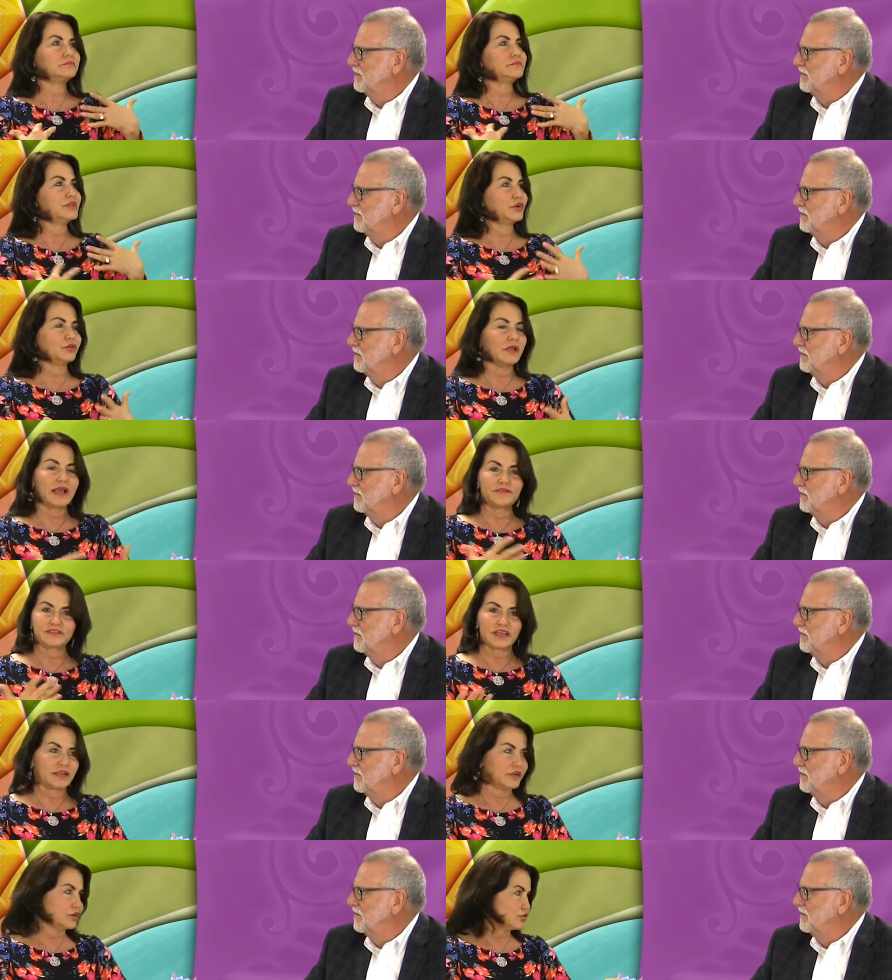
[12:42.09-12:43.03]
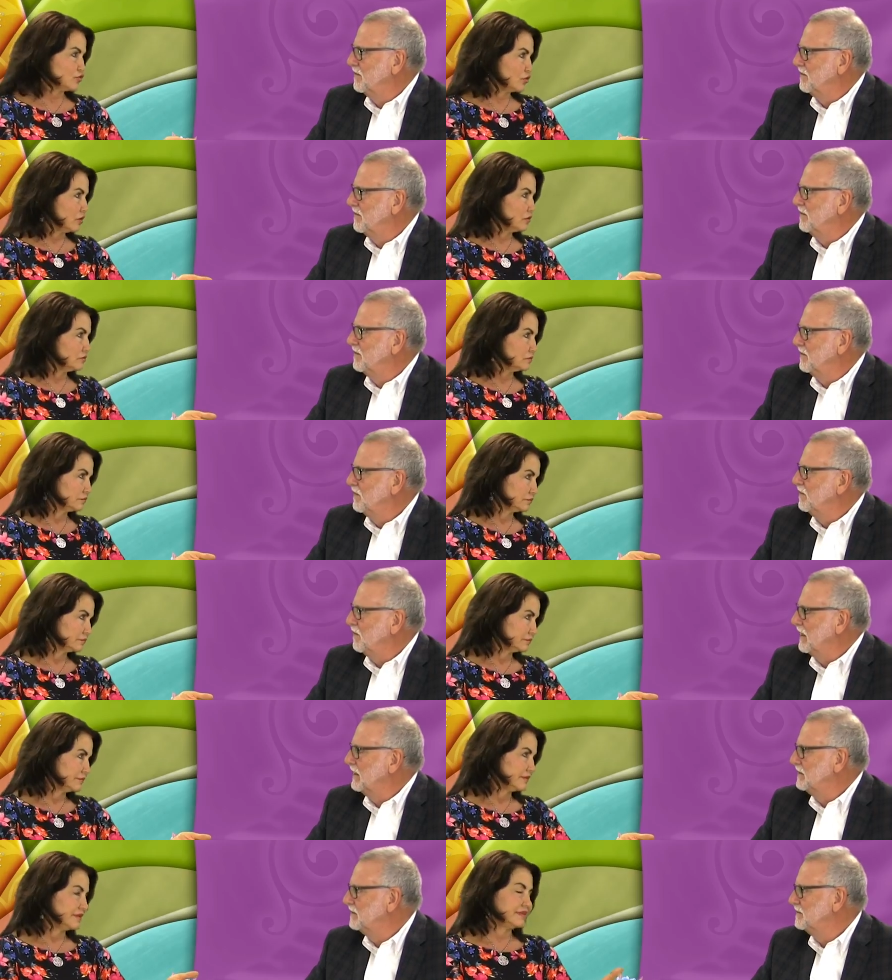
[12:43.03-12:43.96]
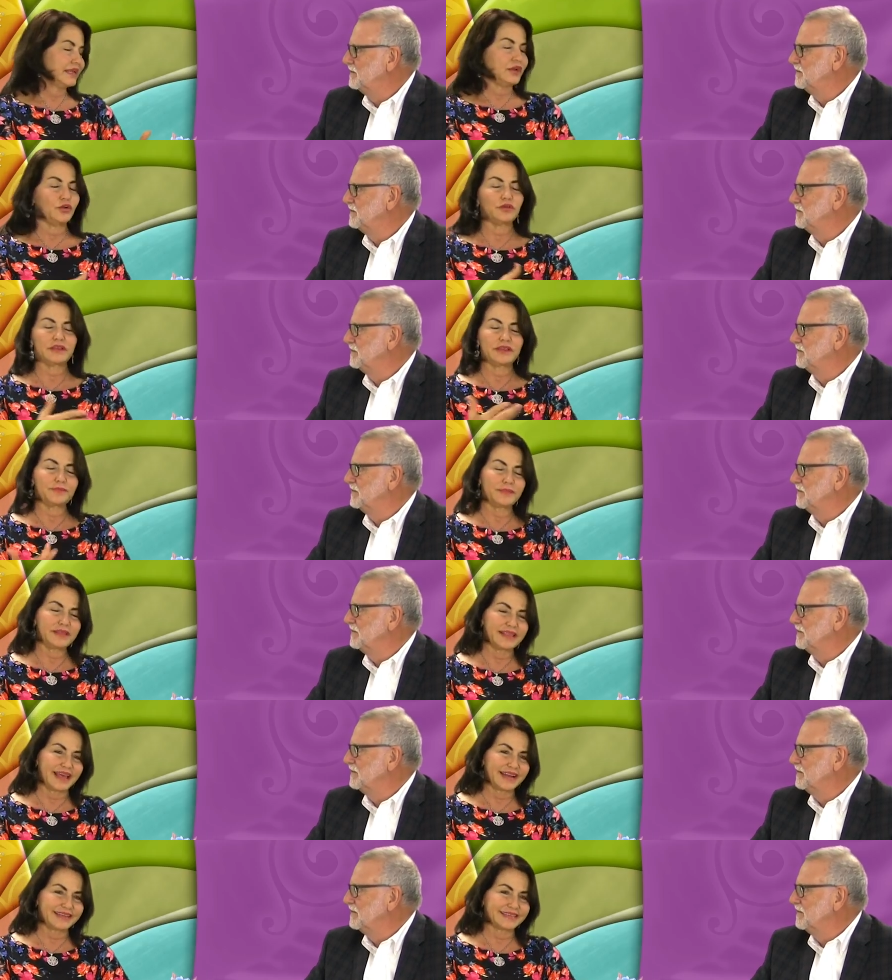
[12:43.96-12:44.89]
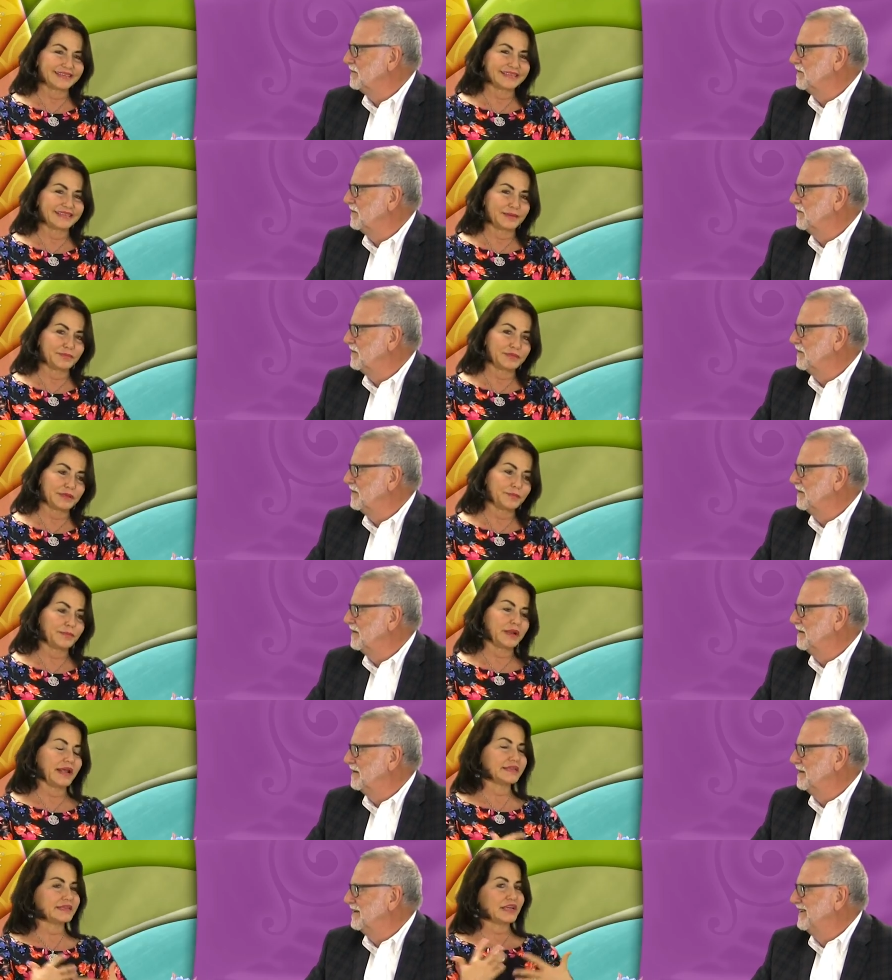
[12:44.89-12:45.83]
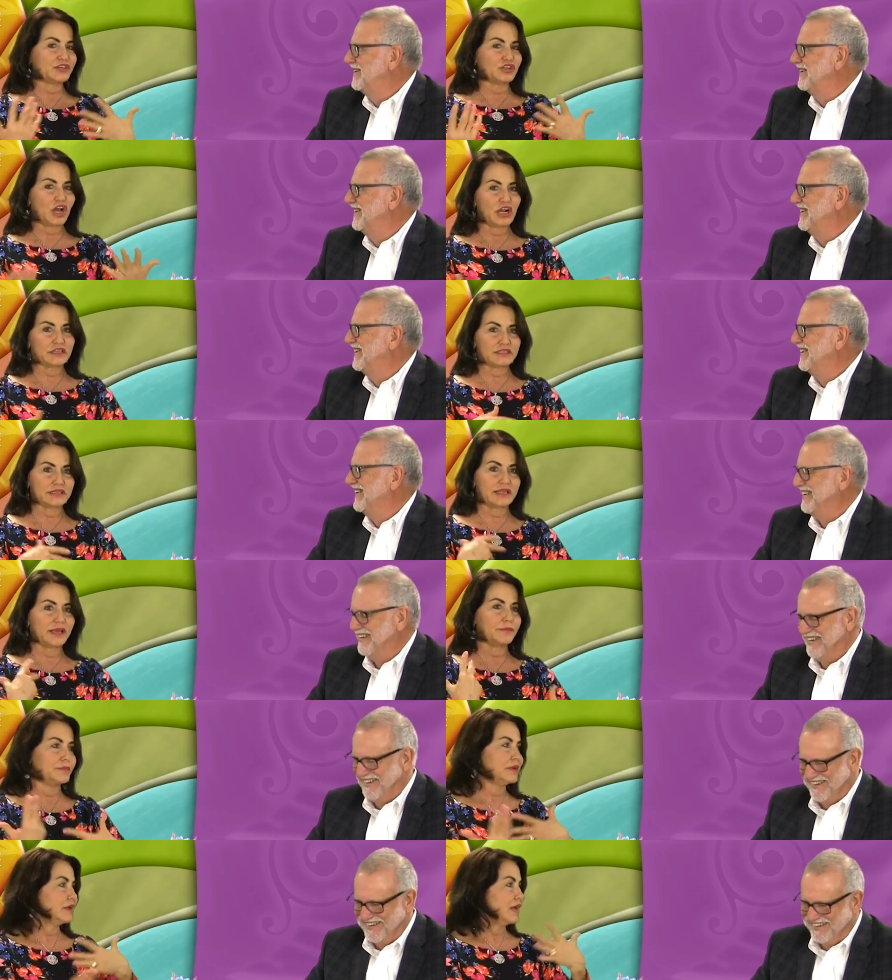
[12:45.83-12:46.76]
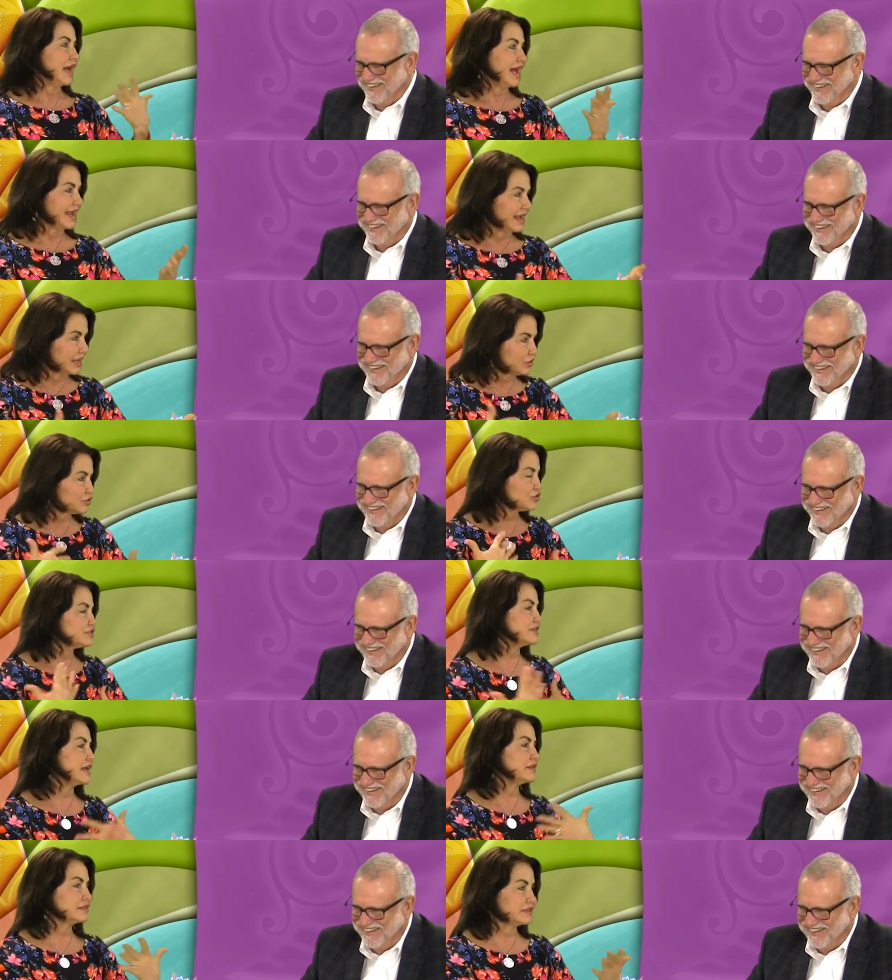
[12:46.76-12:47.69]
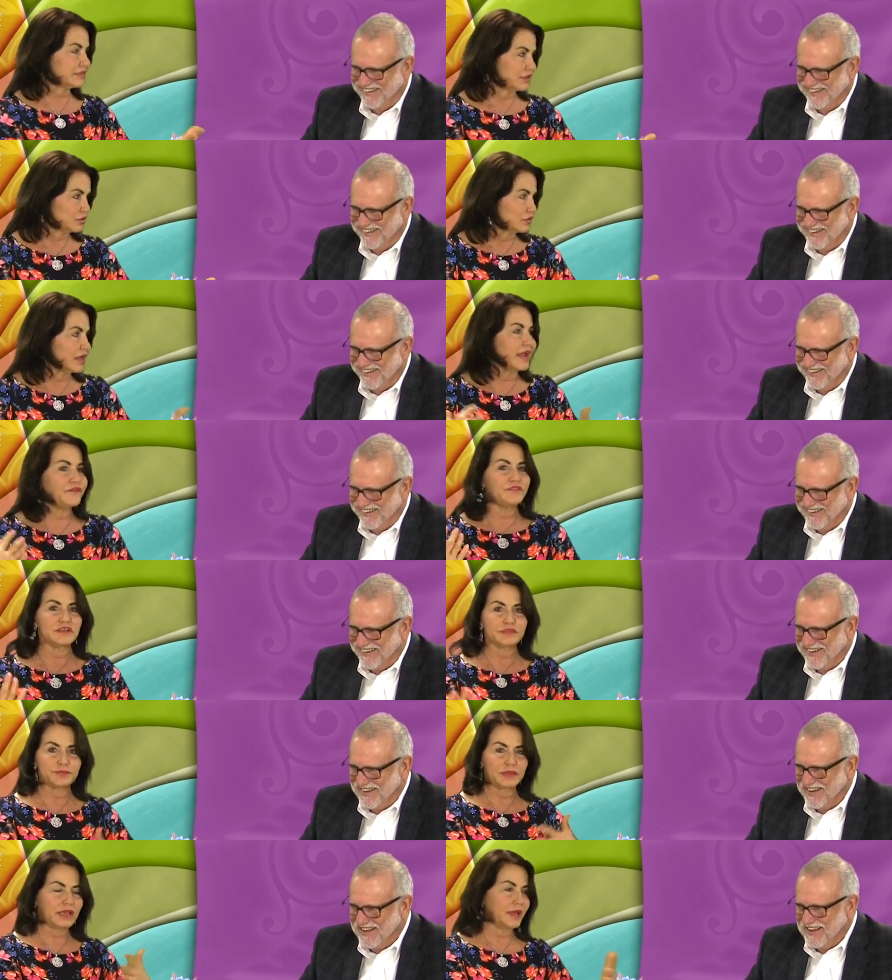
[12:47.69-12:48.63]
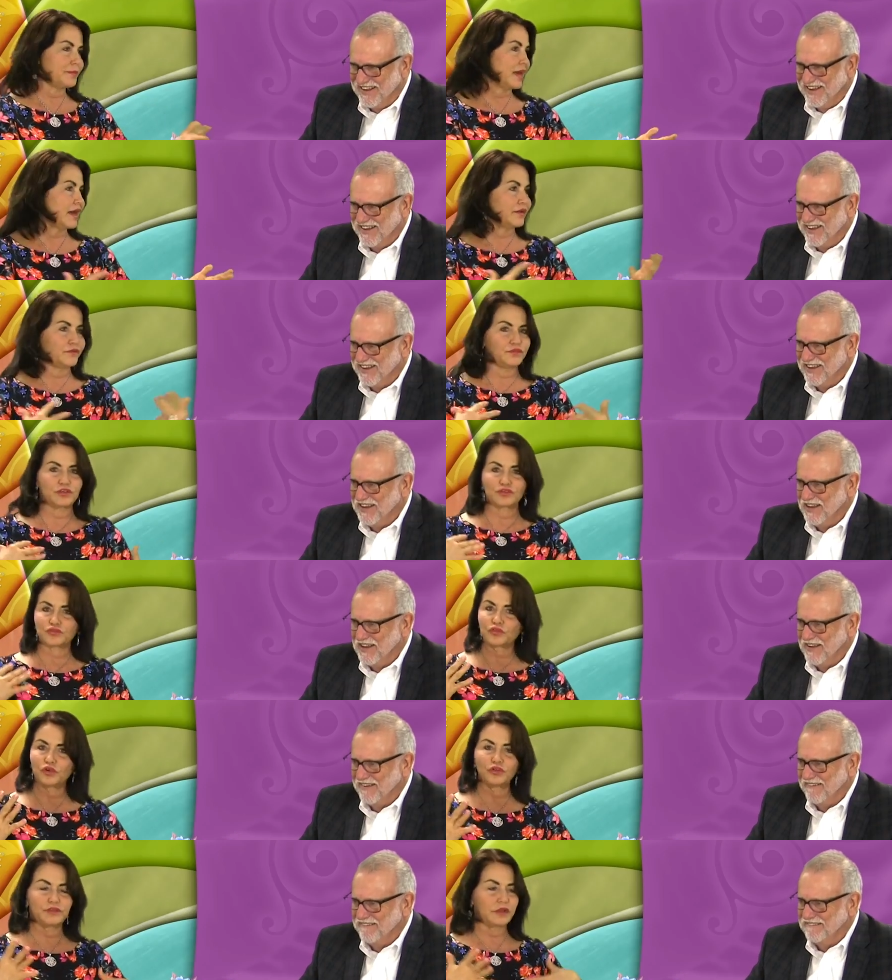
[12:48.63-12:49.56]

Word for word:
Speaker 1: their life's out of control. Right. They don't give me that as a symptom, but as I talk to them, I understand that their life has become out of control.